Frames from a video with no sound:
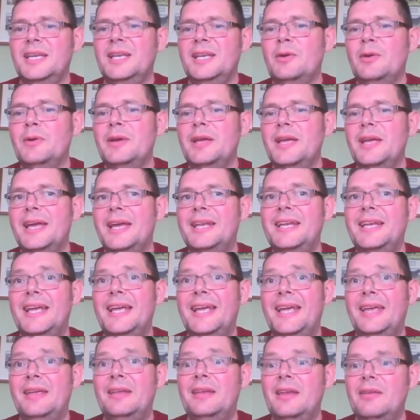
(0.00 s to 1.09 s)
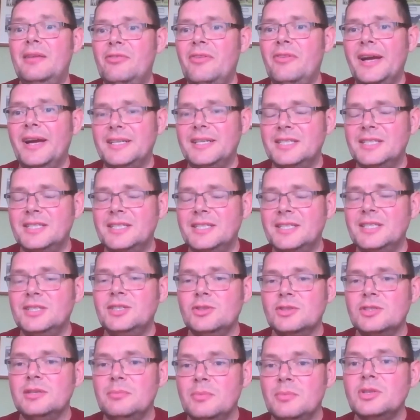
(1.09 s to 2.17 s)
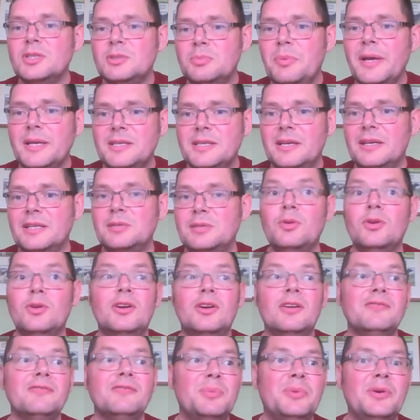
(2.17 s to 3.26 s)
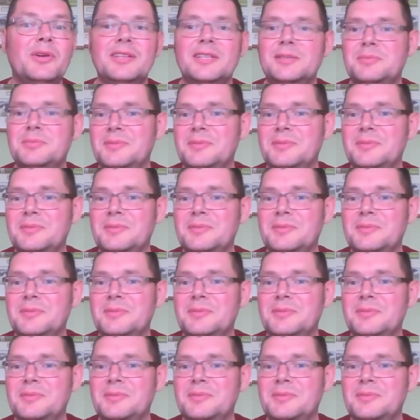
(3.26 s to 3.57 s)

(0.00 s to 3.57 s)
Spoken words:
you know, and in fact, it does it much better. It's more comfortable.